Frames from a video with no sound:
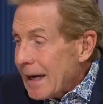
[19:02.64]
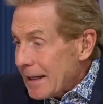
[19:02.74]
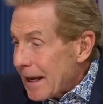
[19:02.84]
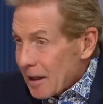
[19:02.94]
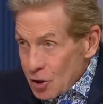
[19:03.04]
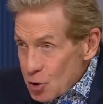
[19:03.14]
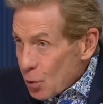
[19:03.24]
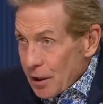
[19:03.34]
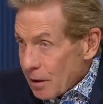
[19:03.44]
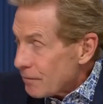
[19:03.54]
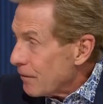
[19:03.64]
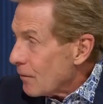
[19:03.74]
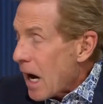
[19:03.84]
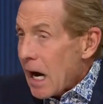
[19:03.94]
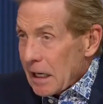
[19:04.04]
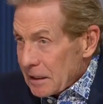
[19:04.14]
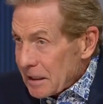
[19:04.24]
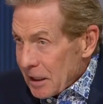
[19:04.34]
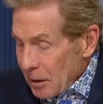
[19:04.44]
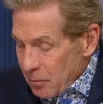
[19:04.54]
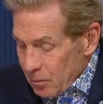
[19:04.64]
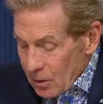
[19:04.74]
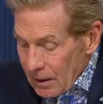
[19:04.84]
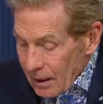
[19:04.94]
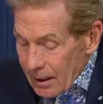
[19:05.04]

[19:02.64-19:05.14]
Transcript: eight out of 12, yeah. highly capable. Mm-hmm